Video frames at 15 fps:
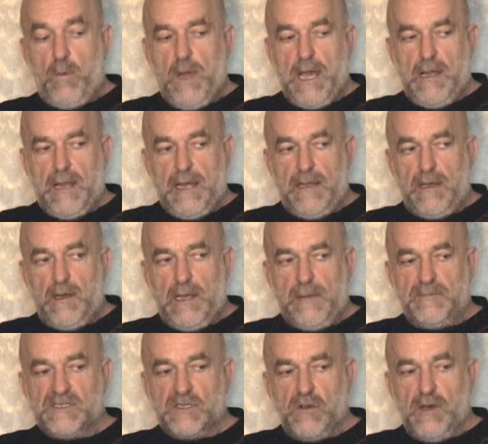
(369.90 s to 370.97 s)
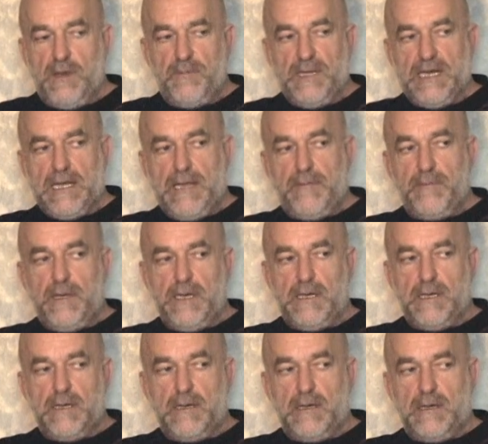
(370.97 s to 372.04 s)
well, I, I'm sorry, but I'm uh,
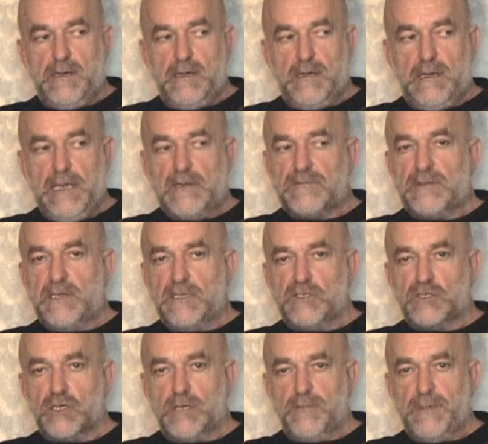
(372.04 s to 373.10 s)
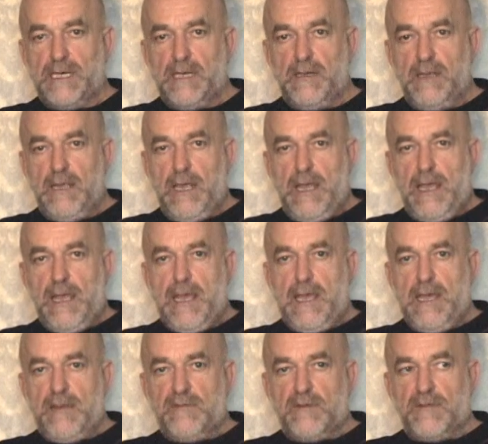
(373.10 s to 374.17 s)
uh, ethnic German,
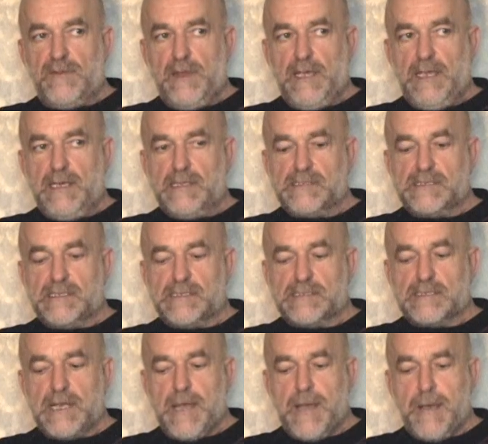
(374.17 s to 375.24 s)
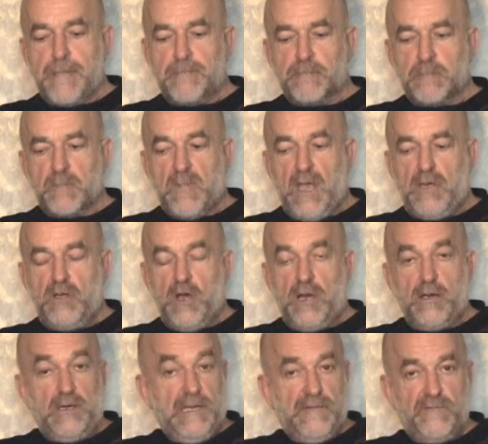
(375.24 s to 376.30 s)
and the thing is, is uh,
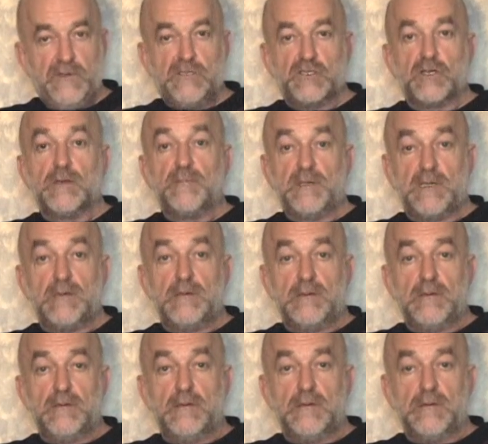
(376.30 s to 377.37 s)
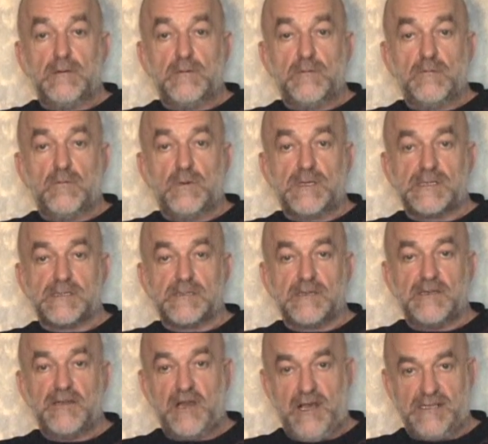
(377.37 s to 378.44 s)
not every German was
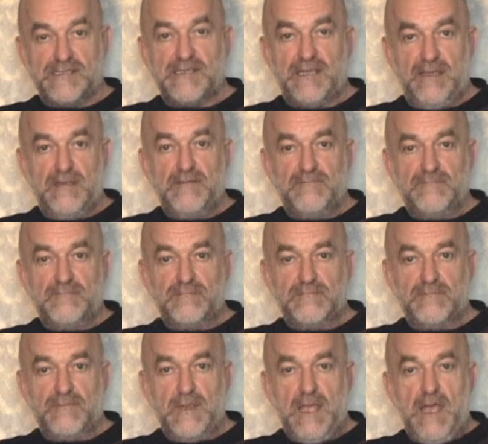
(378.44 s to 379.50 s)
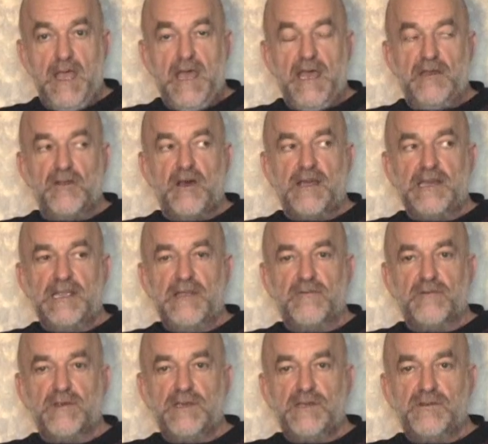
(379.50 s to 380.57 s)
a Nazi. That's right. And not
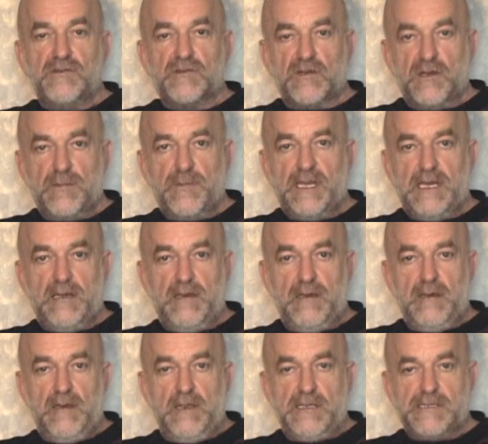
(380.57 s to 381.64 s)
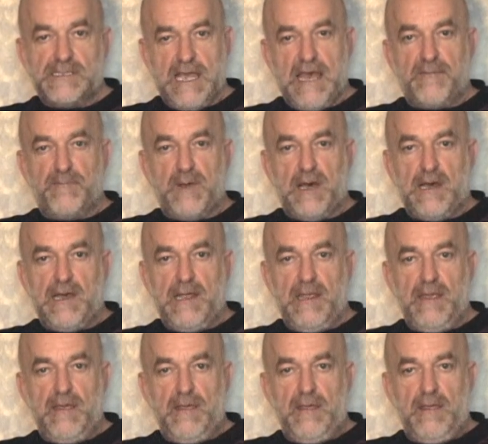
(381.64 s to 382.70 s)
every German sat
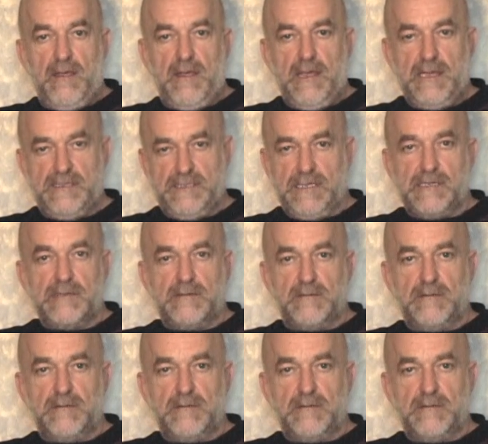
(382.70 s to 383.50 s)
by and did